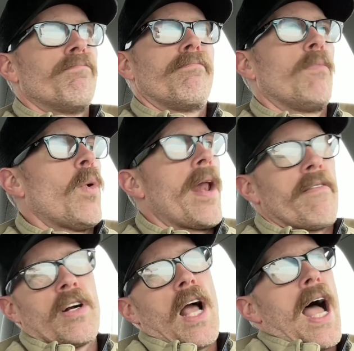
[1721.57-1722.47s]

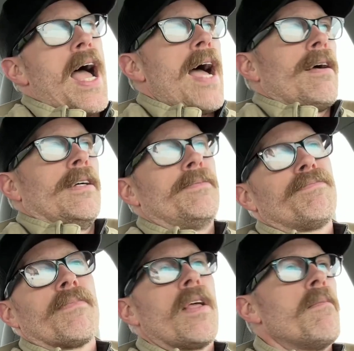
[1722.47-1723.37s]
Whatever.
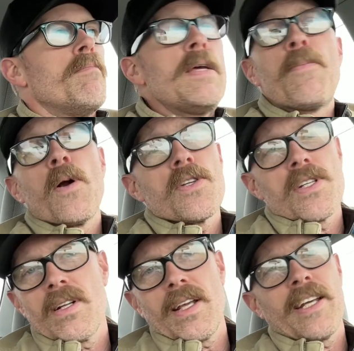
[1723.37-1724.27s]
Me
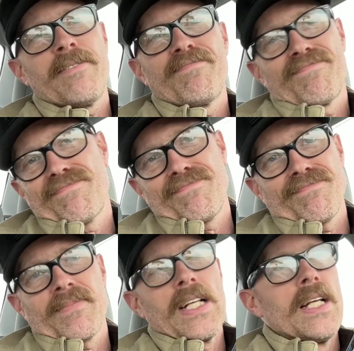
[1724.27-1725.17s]
personally,
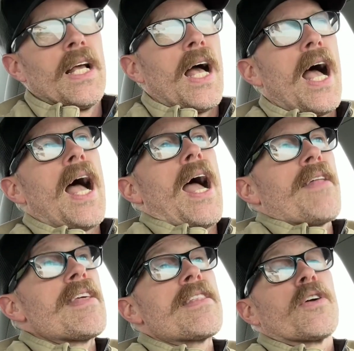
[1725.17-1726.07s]
I
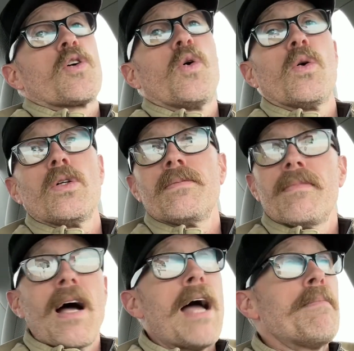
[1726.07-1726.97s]
think they're cool.
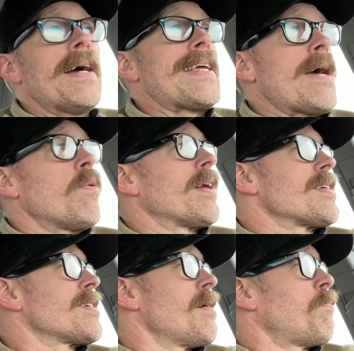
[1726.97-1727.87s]
I might get one at
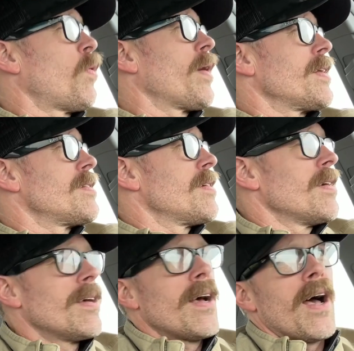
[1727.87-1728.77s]
some point,
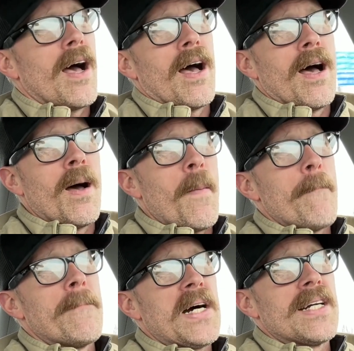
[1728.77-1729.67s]

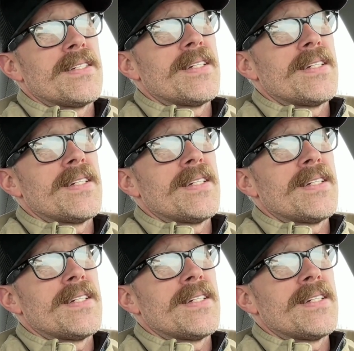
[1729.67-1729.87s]
but